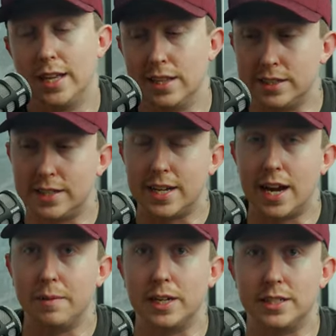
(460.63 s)
And then to
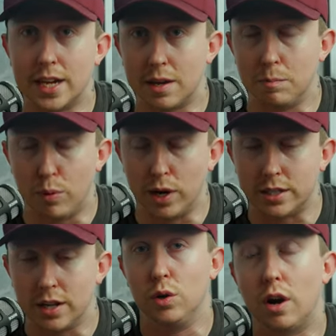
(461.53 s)
tie in my second
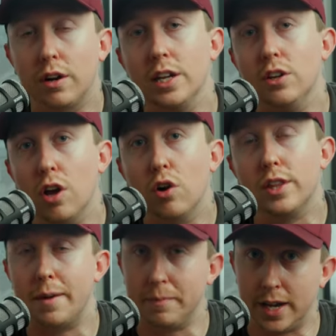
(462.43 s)
point, you already know
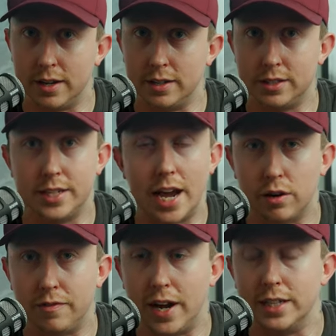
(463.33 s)
that man
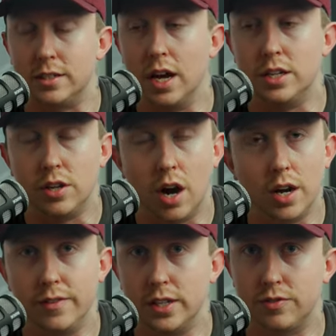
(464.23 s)
sacrificed a ton
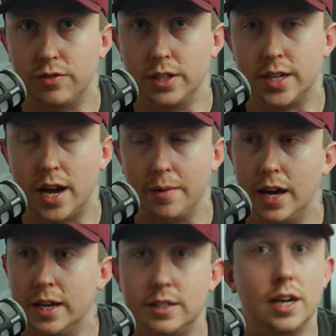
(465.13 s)
of his free time
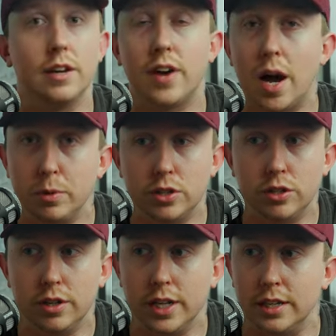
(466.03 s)
and a ton of
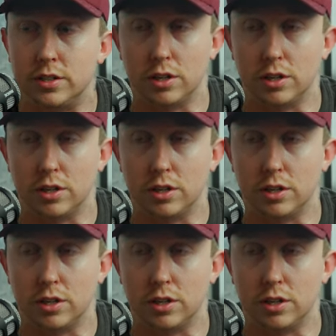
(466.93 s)
opportunities,